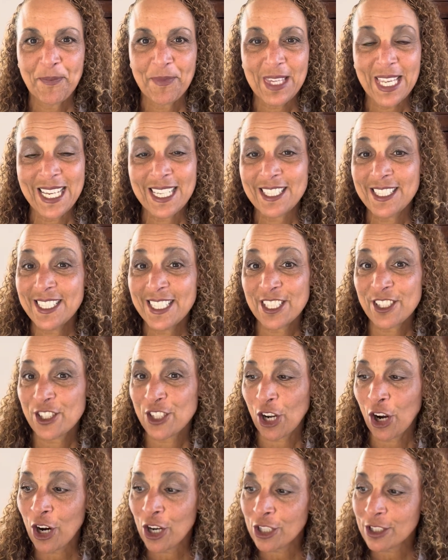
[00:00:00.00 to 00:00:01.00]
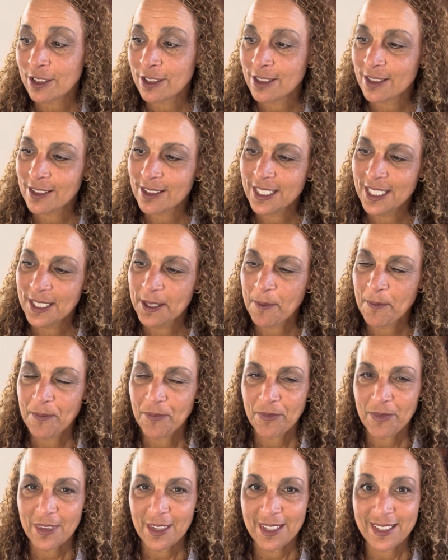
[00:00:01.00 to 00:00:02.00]
and disheartened
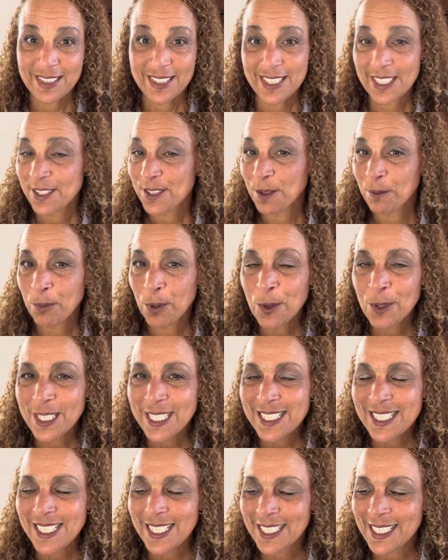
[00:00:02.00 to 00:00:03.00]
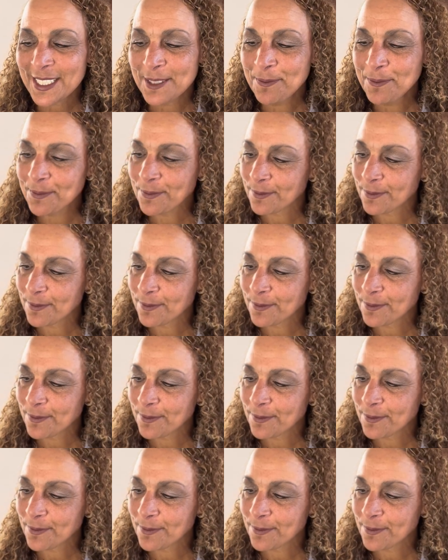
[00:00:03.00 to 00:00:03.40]
and disappointed.